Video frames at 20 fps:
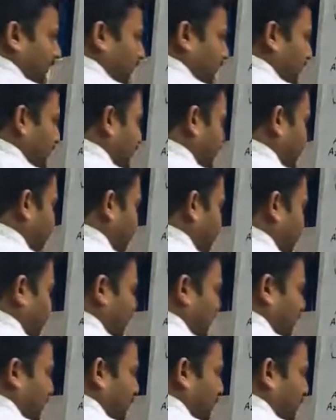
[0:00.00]
its
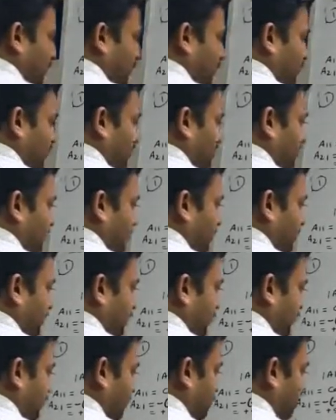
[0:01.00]
transpose will be
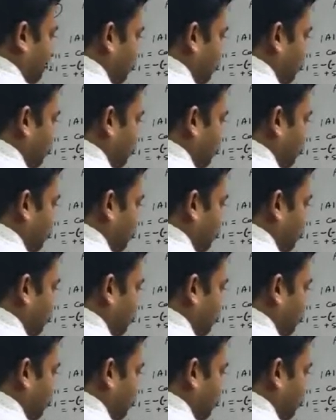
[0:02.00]
what?